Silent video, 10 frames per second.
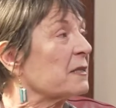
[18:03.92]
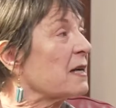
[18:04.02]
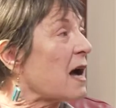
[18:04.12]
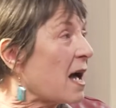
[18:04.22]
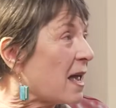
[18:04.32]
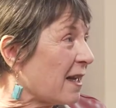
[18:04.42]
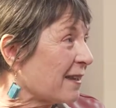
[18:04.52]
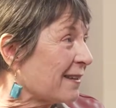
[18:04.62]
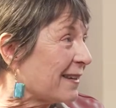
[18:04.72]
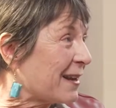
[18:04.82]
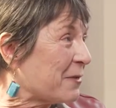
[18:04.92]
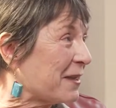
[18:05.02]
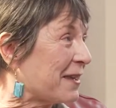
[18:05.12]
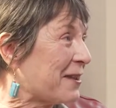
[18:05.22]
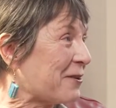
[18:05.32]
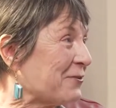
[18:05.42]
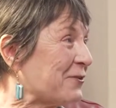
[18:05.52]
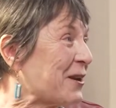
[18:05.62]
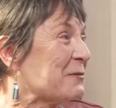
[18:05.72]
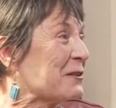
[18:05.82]
Gaia. And I'm thinking here
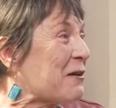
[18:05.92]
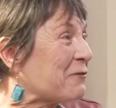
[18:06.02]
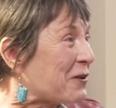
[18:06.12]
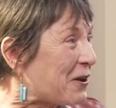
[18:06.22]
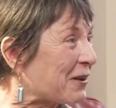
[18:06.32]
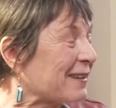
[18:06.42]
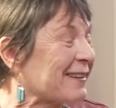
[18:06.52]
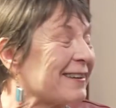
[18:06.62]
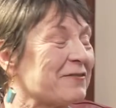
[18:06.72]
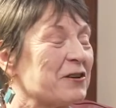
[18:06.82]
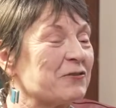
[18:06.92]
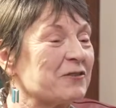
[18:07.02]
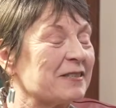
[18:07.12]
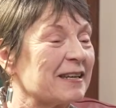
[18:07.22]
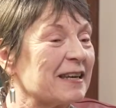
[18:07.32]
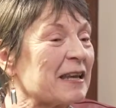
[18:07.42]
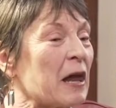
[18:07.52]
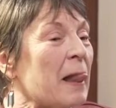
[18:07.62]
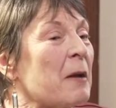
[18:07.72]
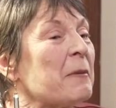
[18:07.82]
James Lovelock, a kind of interesting link.
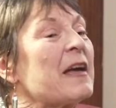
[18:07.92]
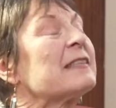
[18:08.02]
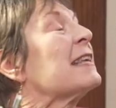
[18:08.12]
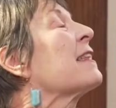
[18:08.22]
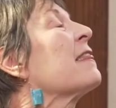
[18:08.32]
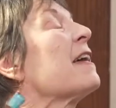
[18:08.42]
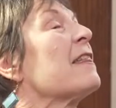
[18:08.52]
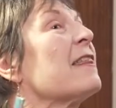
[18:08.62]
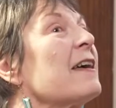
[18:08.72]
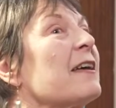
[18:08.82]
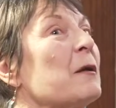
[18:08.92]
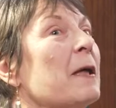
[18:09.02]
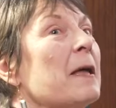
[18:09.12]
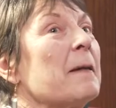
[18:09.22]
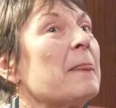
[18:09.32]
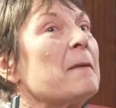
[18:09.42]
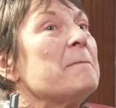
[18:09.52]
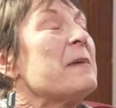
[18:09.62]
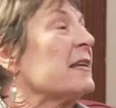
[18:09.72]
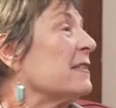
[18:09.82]
But that's like the
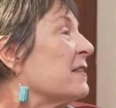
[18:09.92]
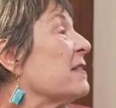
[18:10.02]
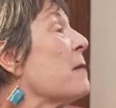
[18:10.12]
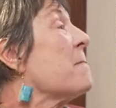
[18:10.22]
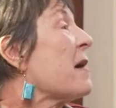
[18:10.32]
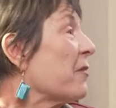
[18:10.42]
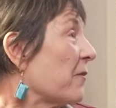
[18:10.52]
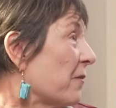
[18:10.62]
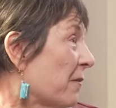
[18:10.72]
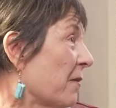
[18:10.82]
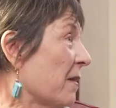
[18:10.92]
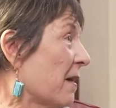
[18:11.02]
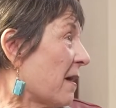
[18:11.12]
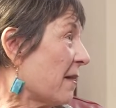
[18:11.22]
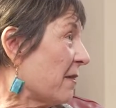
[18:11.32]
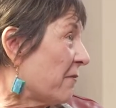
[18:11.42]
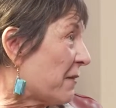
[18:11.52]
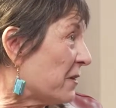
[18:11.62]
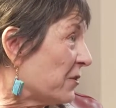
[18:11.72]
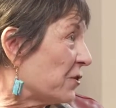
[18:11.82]
basis, the mother, the
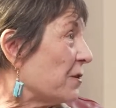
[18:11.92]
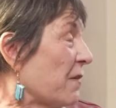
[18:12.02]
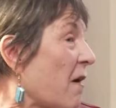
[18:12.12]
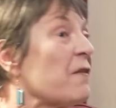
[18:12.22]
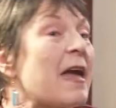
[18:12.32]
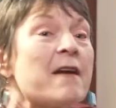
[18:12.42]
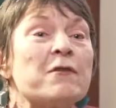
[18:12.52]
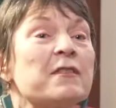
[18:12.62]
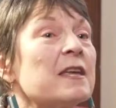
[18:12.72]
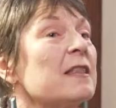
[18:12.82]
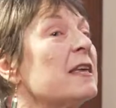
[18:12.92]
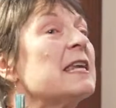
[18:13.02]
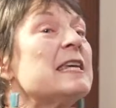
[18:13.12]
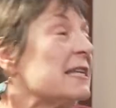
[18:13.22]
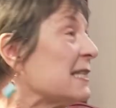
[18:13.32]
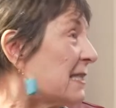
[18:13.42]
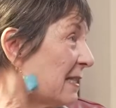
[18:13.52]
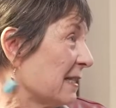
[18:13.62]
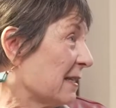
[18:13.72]
foundation of everything that is.